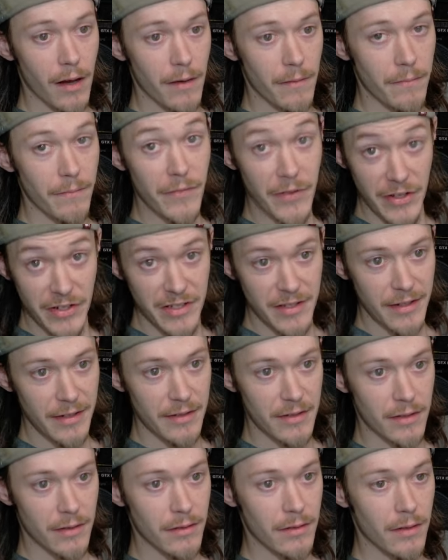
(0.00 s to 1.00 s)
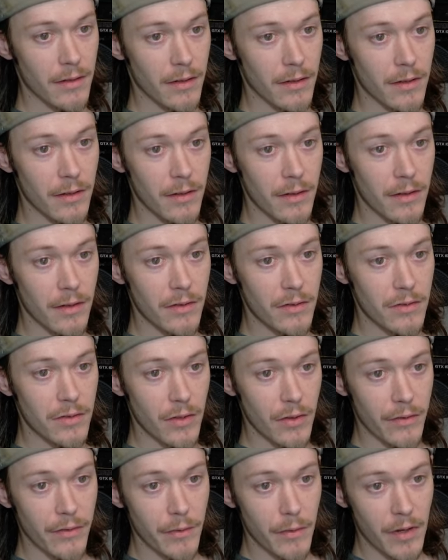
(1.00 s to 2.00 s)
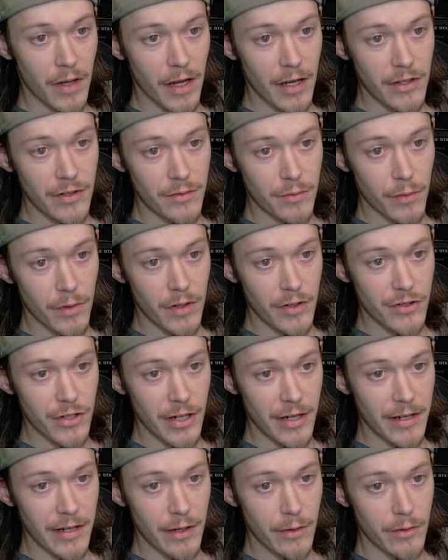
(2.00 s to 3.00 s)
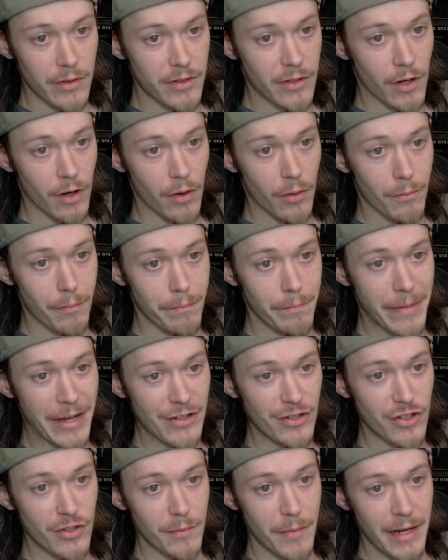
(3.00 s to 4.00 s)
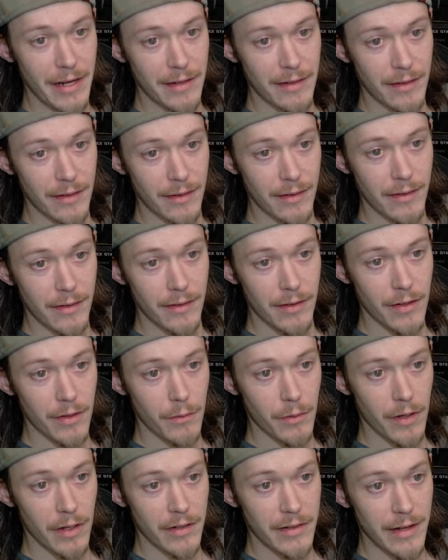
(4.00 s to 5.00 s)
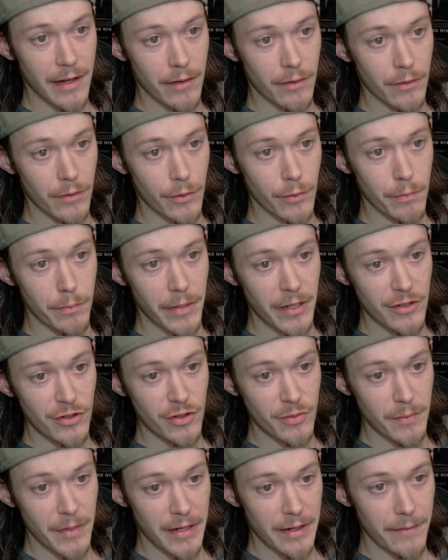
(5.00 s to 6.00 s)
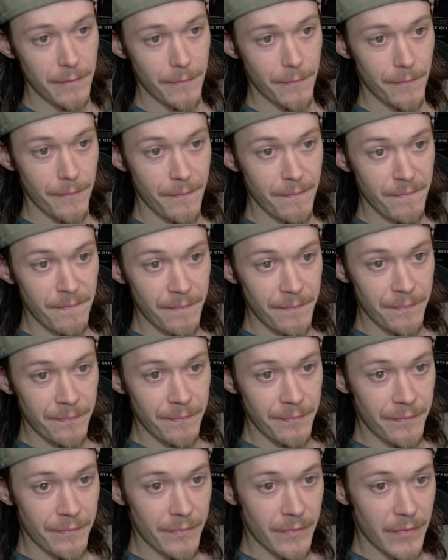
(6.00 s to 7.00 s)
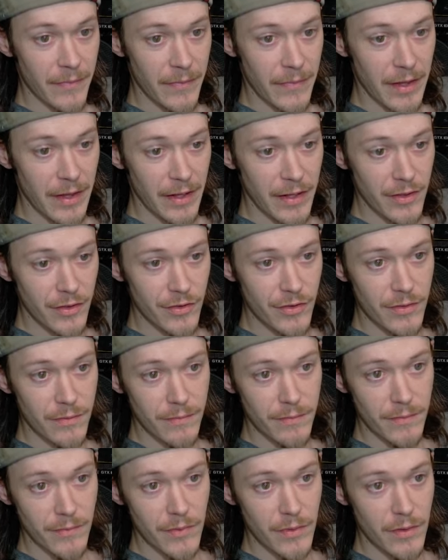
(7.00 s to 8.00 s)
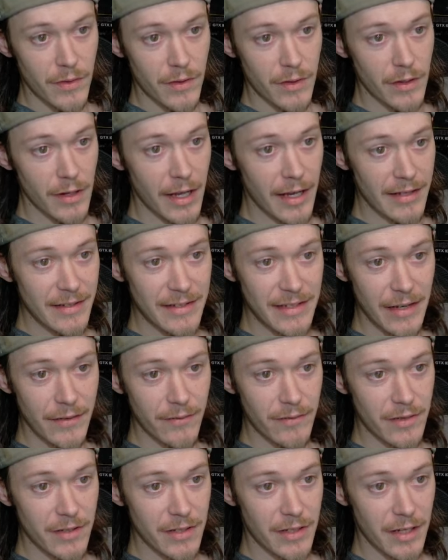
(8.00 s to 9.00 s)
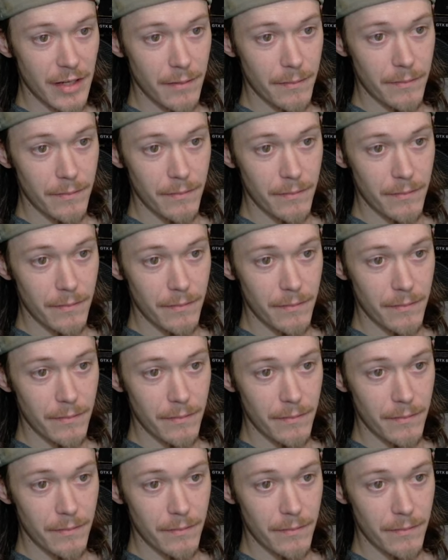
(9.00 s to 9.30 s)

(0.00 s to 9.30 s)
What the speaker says: this season. So if you guys want to check it out, it's called Benchmate. You want to download Benchmate, and you got 7-zip,